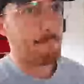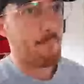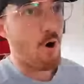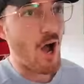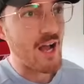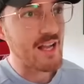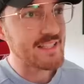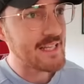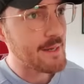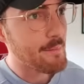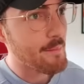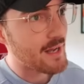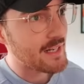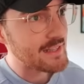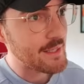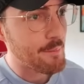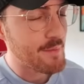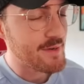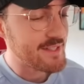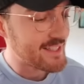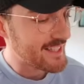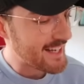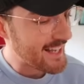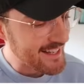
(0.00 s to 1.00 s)
My Team
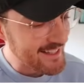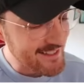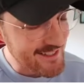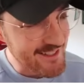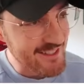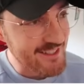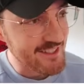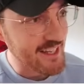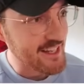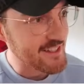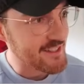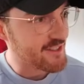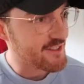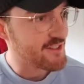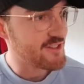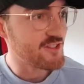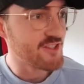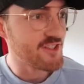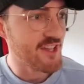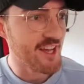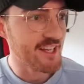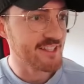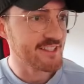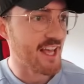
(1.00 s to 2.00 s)
Unlimited in Season
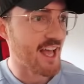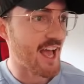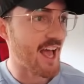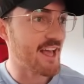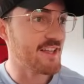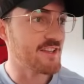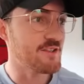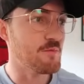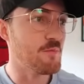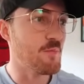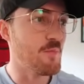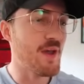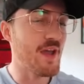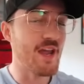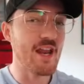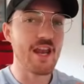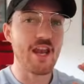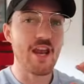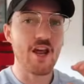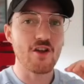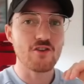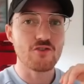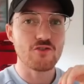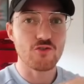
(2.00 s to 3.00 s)
6 has
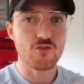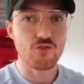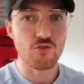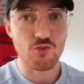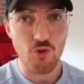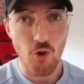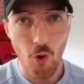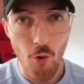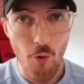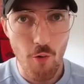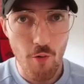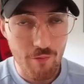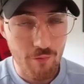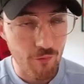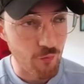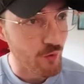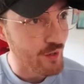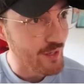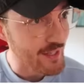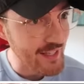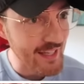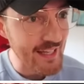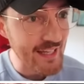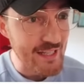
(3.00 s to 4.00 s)
been so
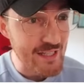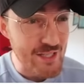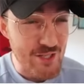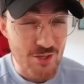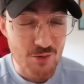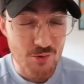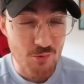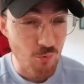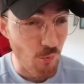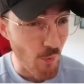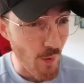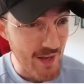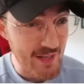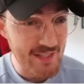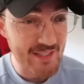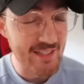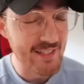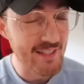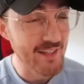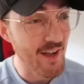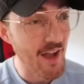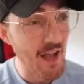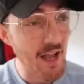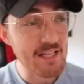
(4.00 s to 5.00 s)
freaking
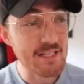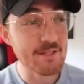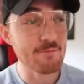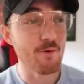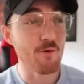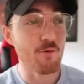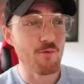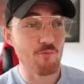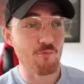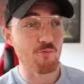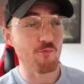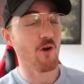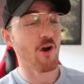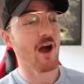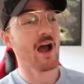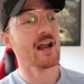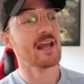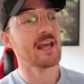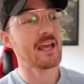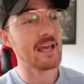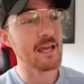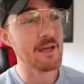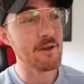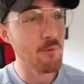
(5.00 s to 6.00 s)
sweaty, guys. But
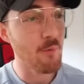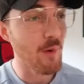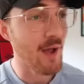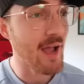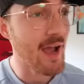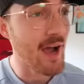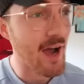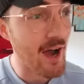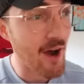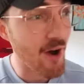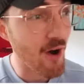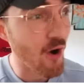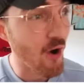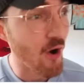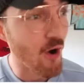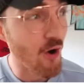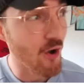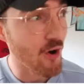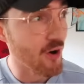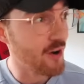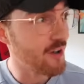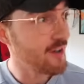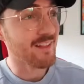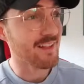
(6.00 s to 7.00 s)
right here, we are
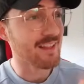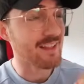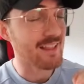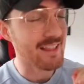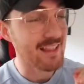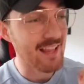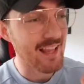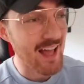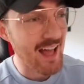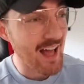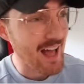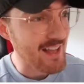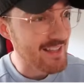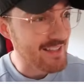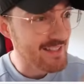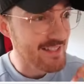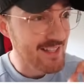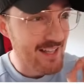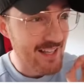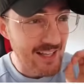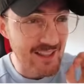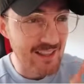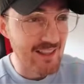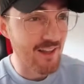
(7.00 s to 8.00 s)
on the
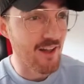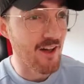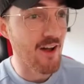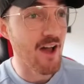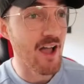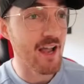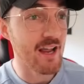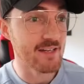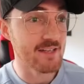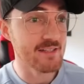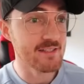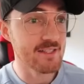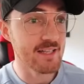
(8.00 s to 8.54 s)
last line